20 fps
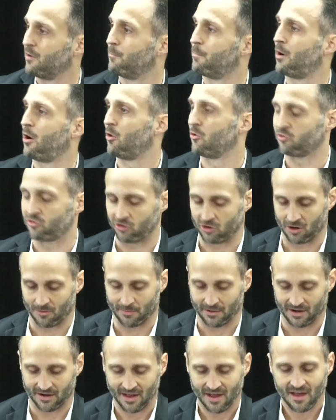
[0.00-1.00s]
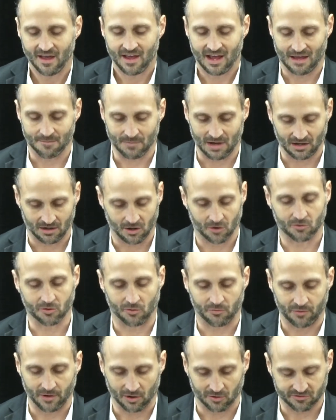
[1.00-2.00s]
and Paul Sherman, and my
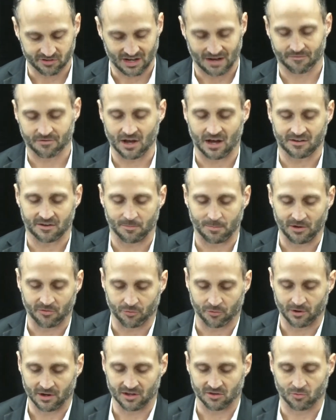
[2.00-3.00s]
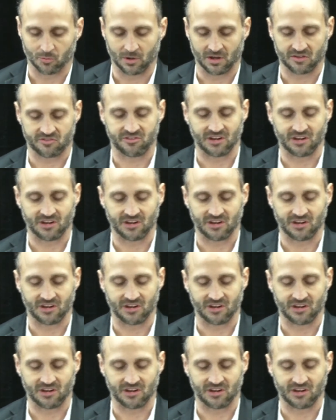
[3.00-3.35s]
local folks that I've got to be friends with,